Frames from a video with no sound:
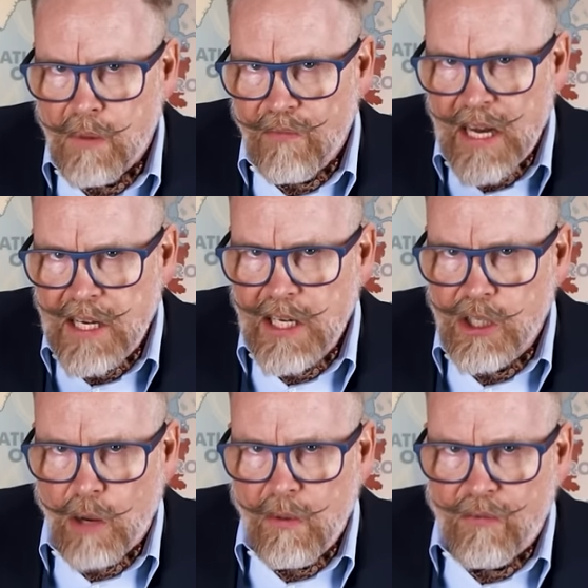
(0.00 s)

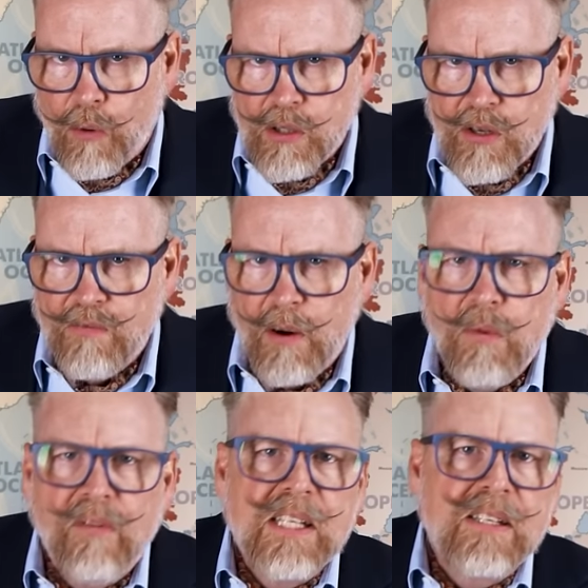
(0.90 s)
Preventing German forces
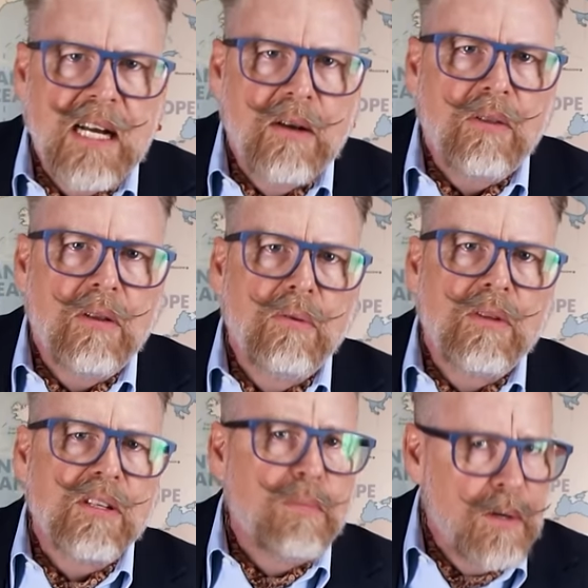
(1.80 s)
from moving south to
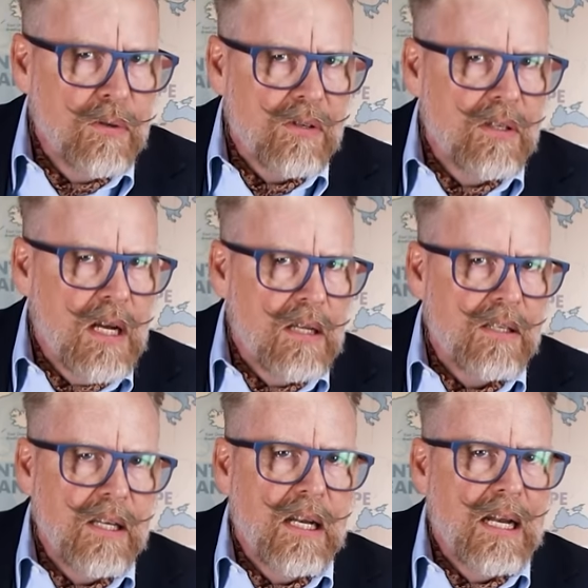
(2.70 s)
the supposed
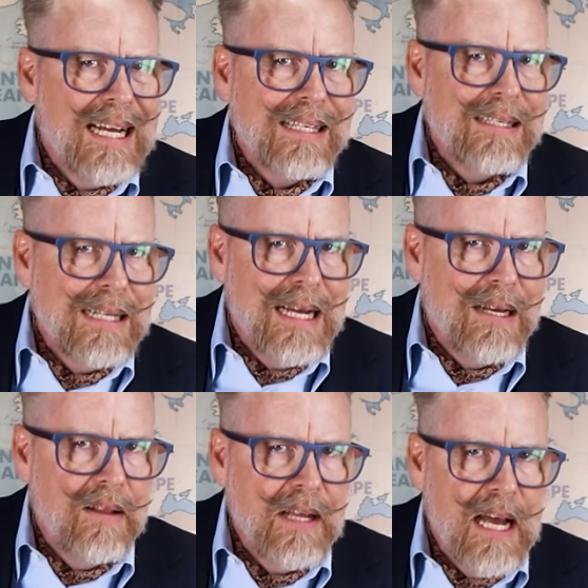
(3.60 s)
Nazi last
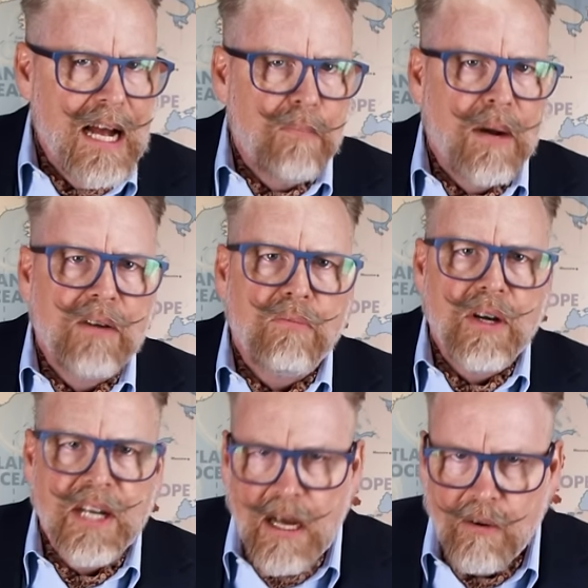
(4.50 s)
stand in the Alpine
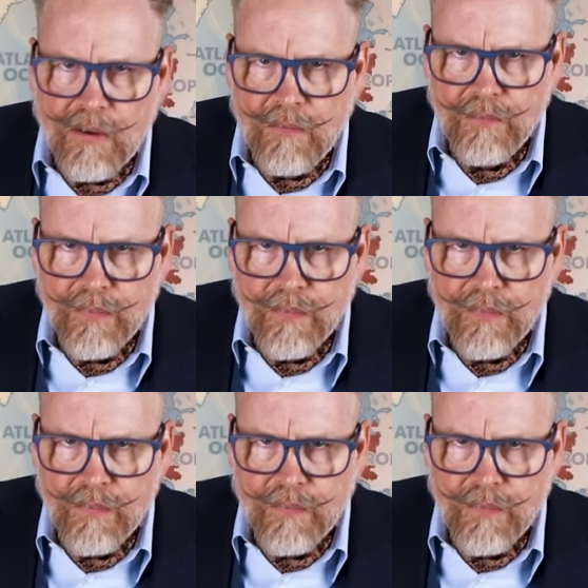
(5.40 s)
Redoubt.